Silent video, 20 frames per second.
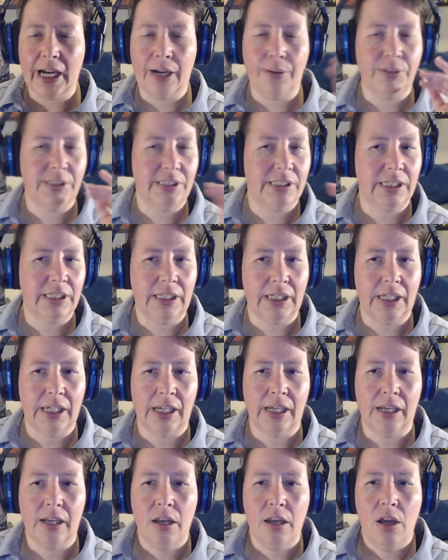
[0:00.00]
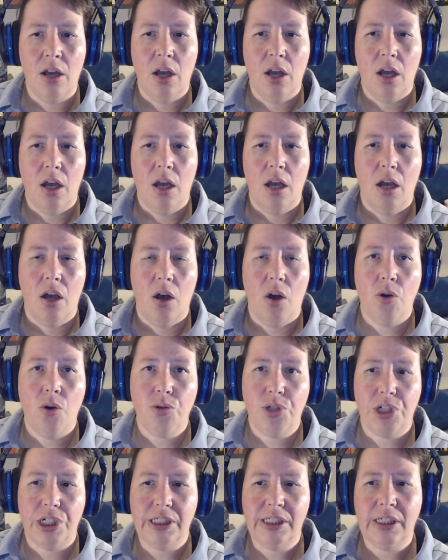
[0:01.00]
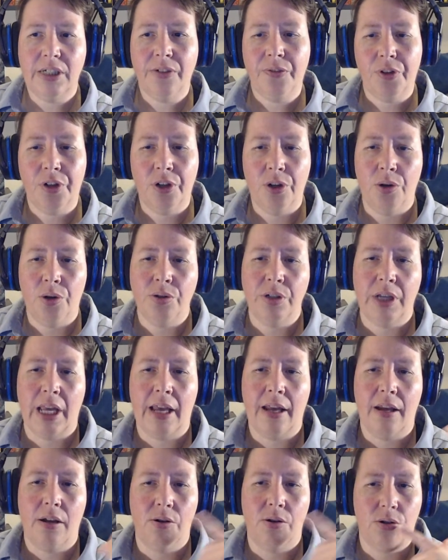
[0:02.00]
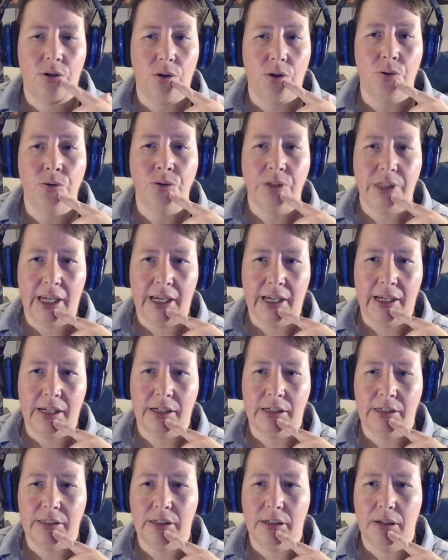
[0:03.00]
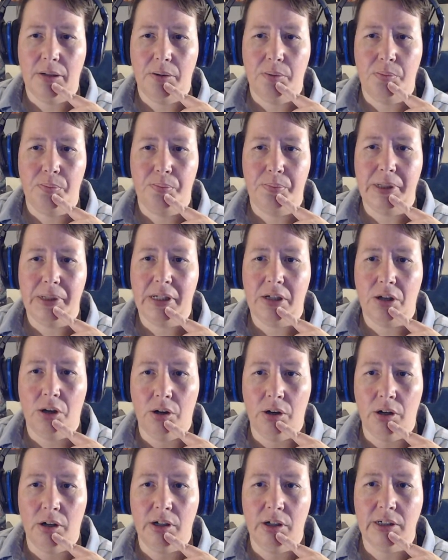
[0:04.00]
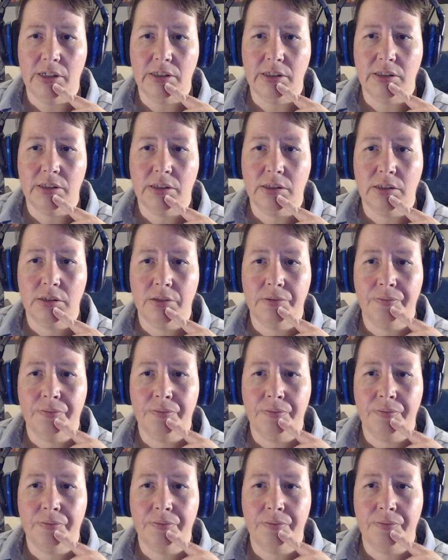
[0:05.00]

was thinking, oh, she's in it for her own gain because